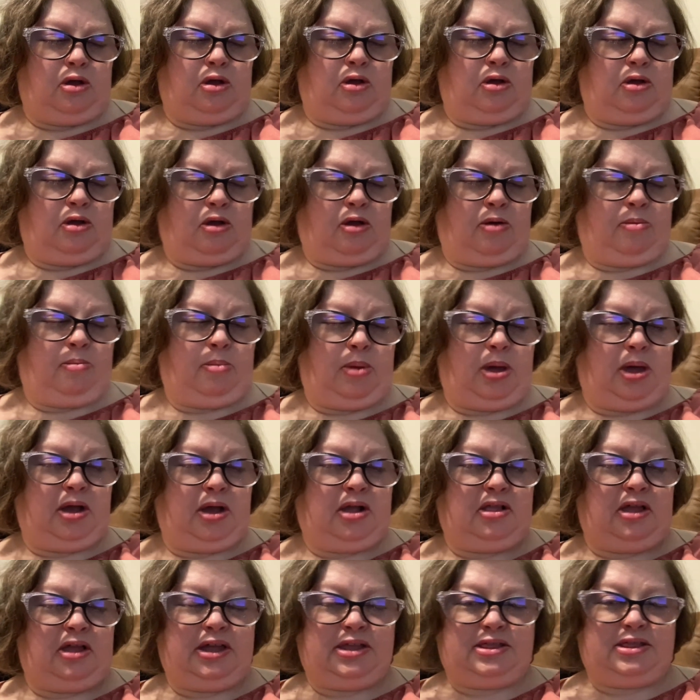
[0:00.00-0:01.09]
a mug
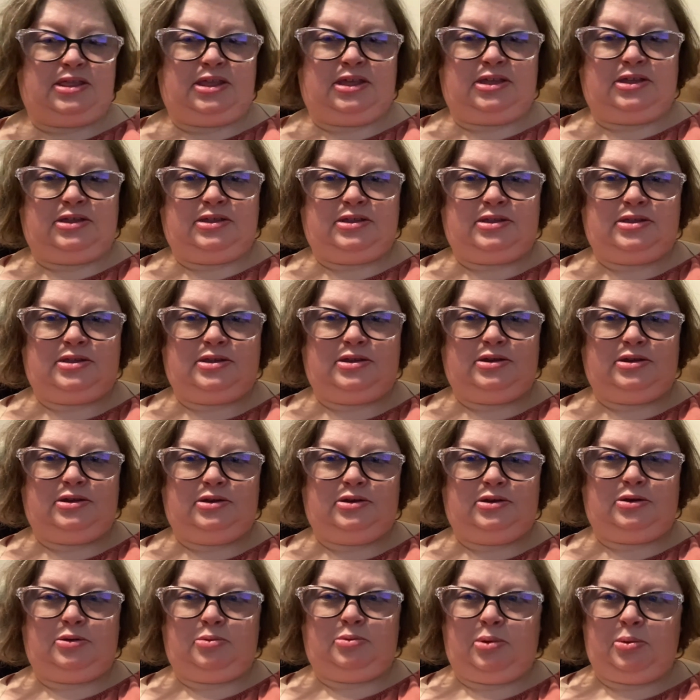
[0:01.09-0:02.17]
like this
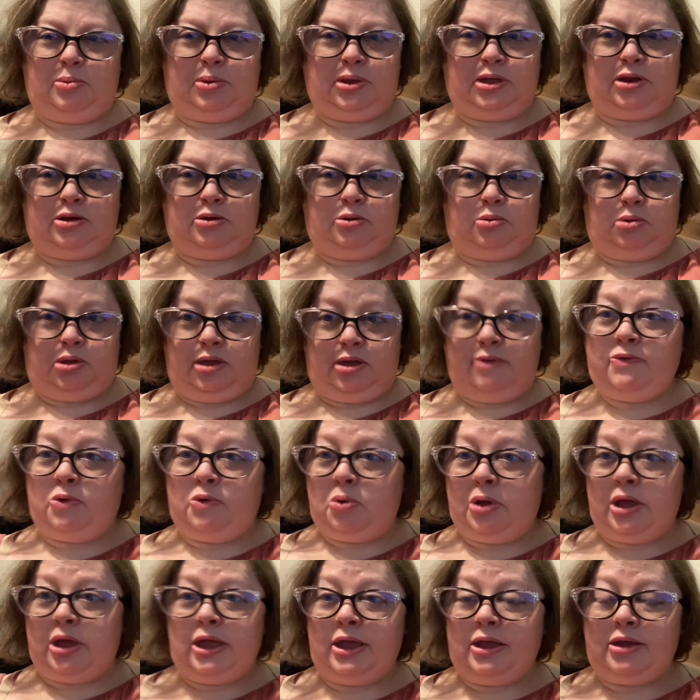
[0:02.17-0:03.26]
to where we could do a
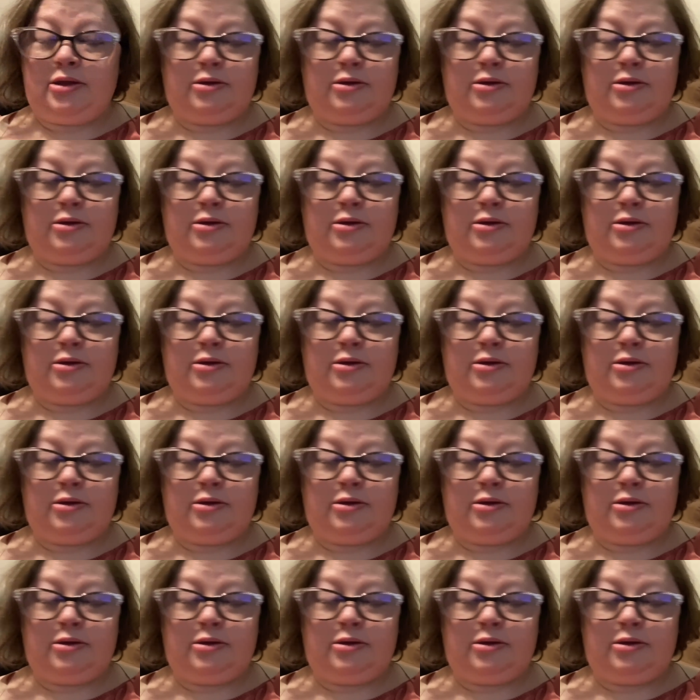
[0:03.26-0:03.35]
giveaway.